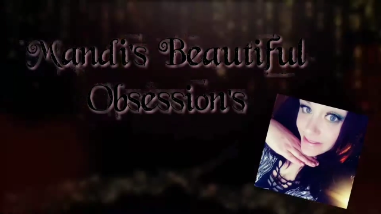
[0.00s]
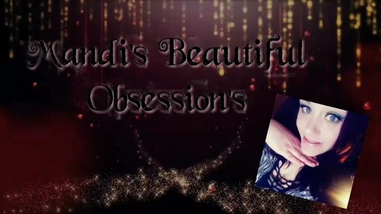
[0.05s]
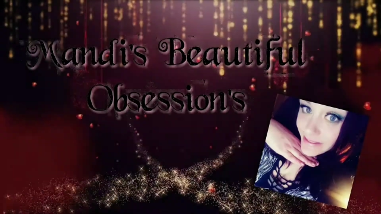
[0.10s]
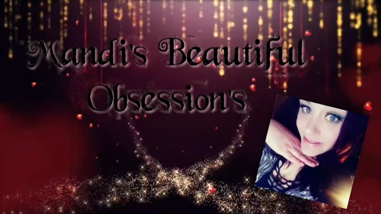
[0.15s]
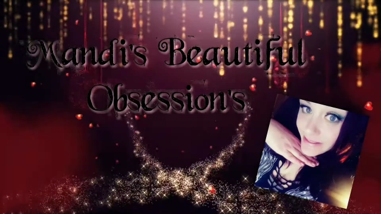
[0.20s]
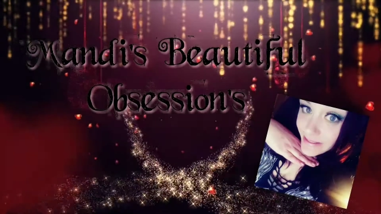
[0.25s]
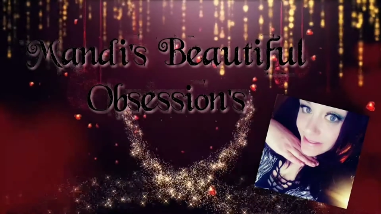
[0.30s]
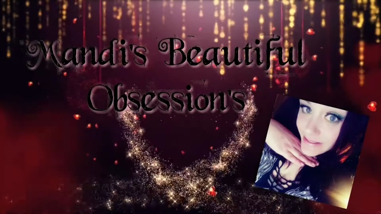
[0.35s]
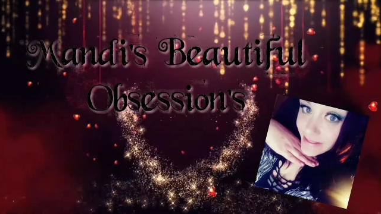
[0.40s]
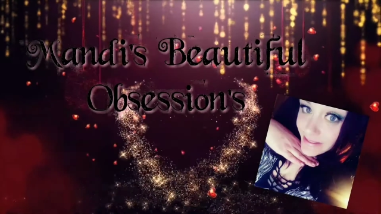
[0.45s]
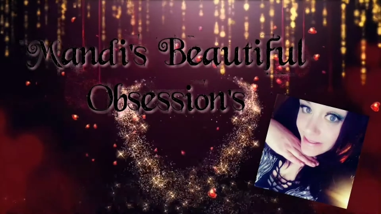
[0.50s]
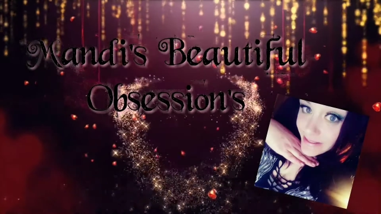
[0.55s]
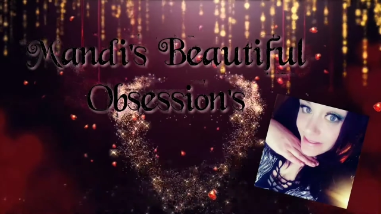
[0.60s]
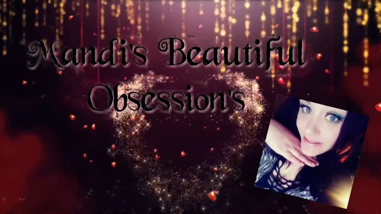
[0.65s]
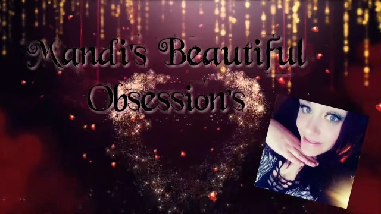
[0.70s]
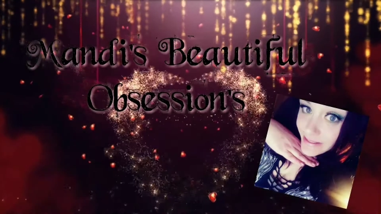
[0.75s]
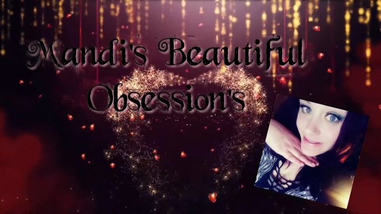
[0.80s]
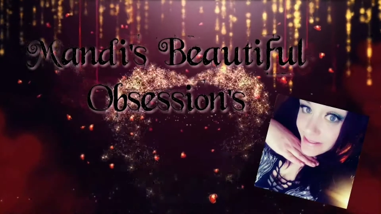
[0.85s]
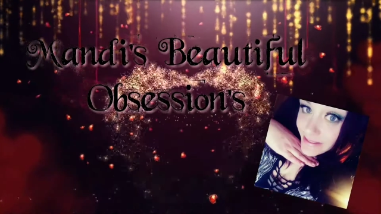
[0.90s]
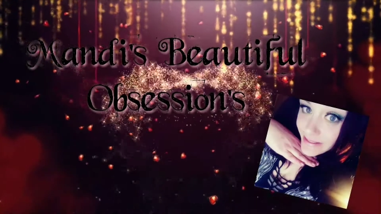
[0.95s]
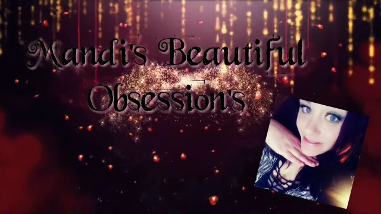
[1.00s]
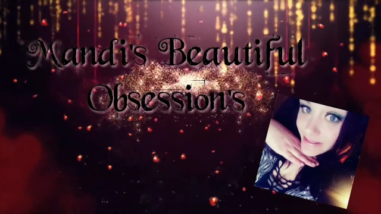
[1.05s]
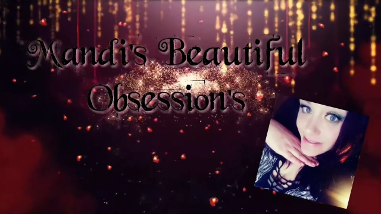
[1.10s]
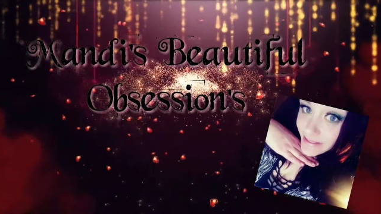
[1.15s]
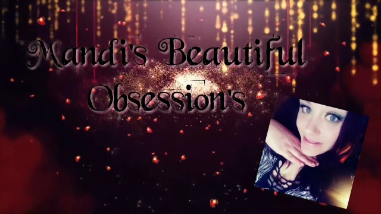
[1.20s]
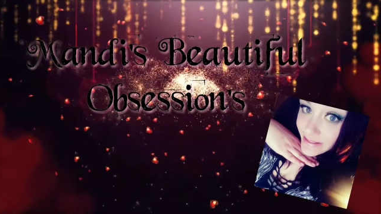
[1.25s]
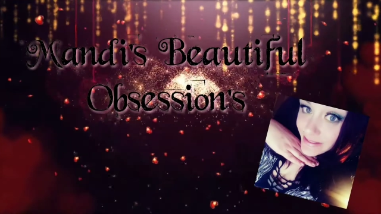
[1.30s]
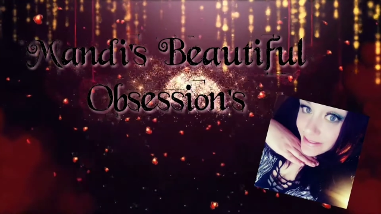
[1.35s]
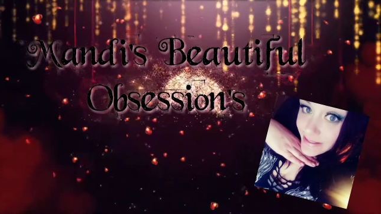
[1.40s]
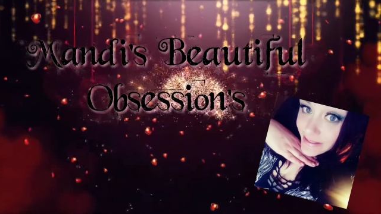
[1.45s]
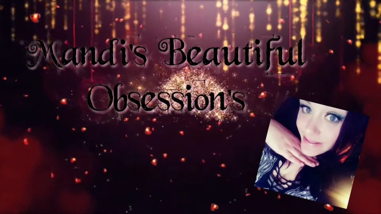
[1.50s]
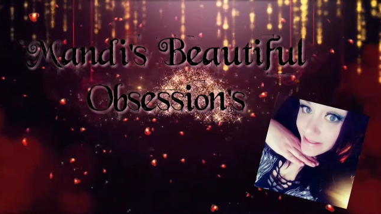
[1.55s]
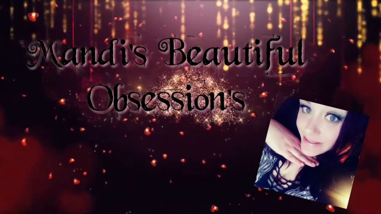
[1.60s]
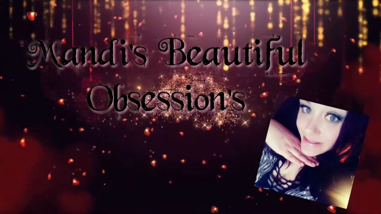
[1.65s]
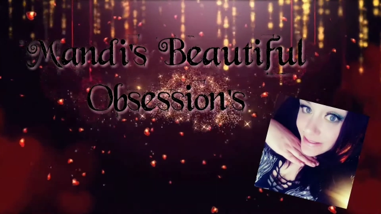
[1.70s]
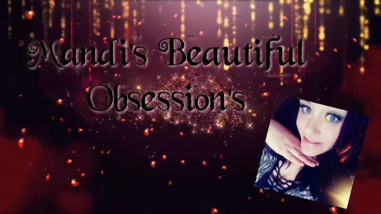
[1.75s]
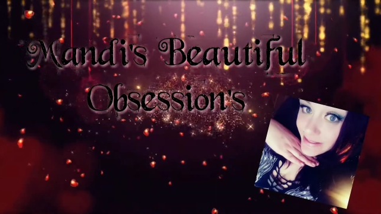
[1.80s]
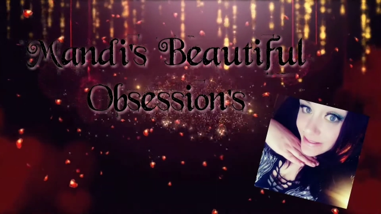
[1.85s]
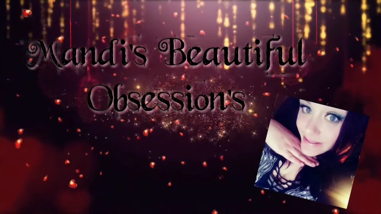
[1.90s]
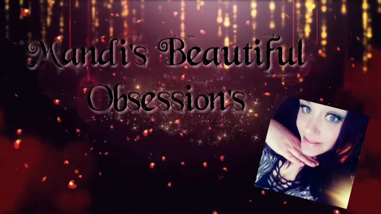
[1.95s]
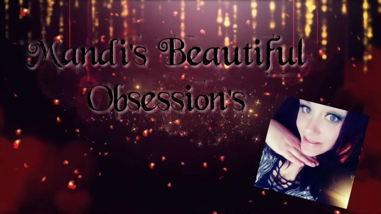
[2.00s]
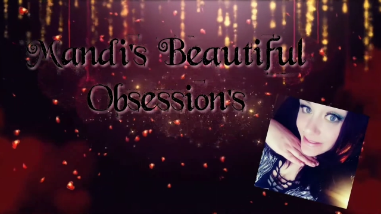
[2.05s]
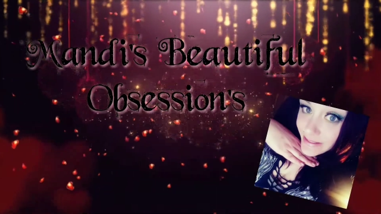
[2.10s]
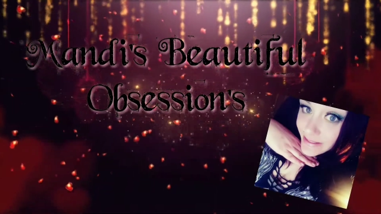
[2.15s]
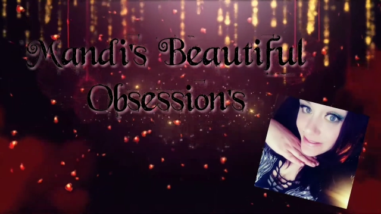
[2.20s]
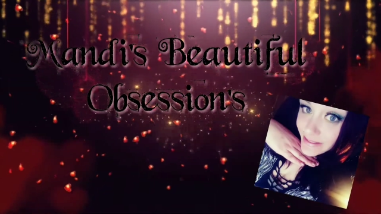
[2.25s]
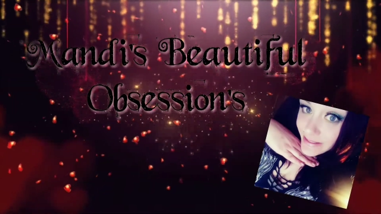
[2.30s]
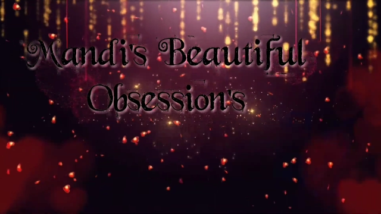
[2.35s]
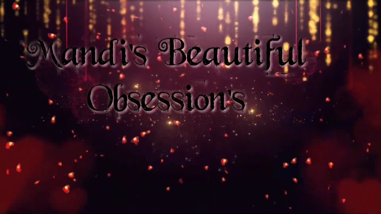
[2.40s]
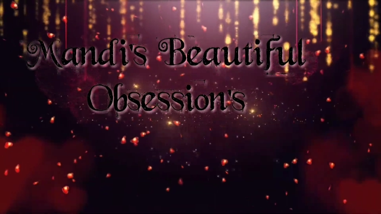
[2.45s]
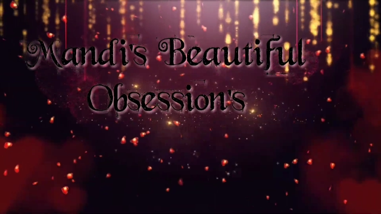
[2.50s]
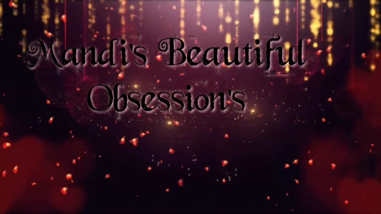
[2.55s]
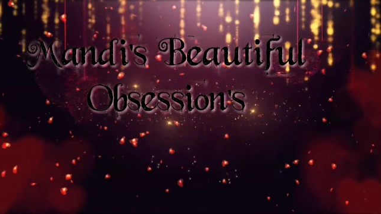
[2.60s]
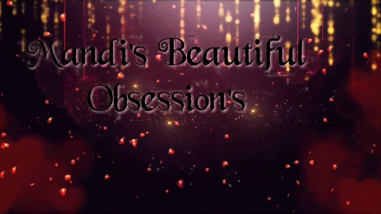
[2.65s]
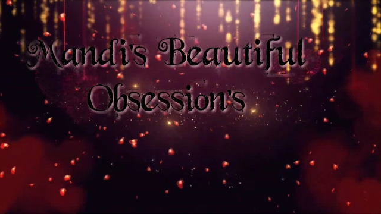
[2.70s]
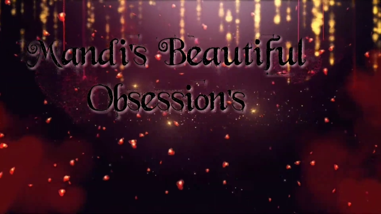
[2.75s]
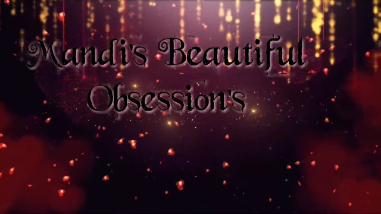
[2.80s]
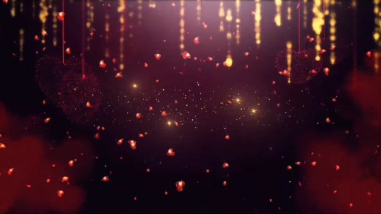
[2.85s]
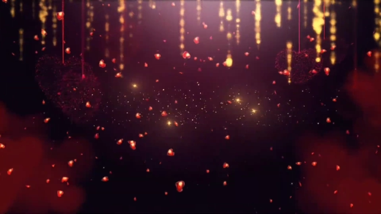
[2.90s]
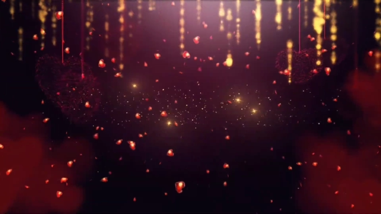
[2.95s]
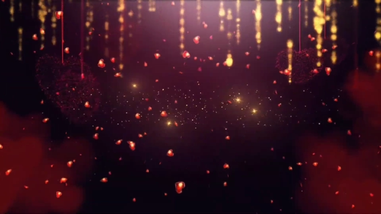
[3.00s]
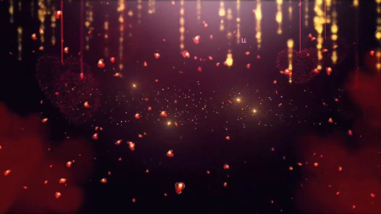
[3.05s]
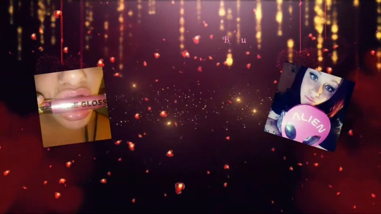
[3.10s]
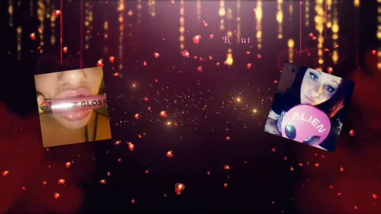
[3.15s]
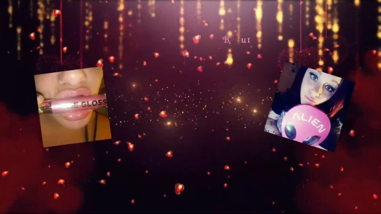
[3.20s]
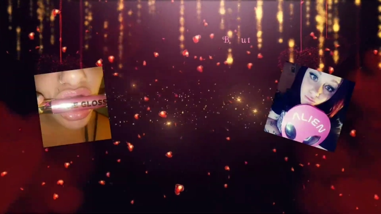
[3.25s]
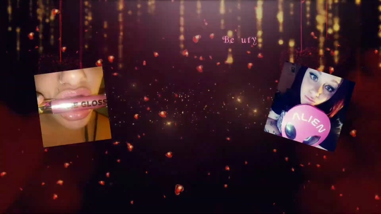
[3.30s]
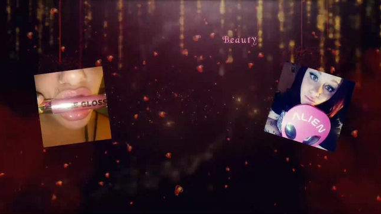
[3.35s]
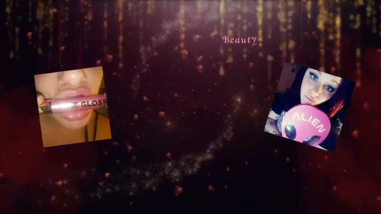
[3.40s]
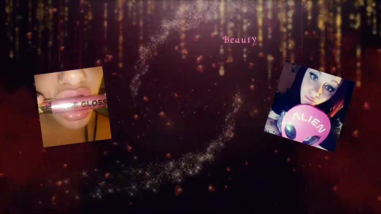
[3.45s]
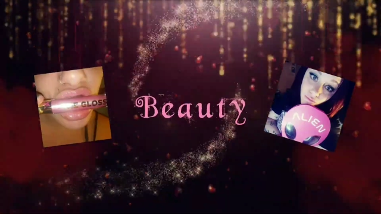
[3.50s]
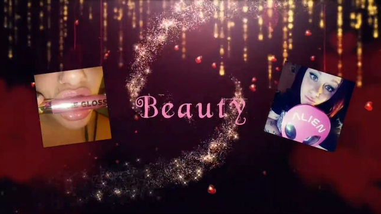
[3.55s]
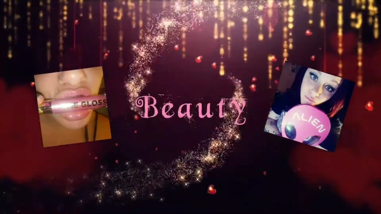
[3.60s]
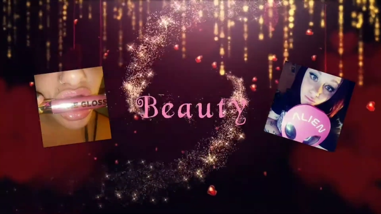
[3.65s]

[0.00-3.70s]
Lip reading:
Nobody's mouth can be seen.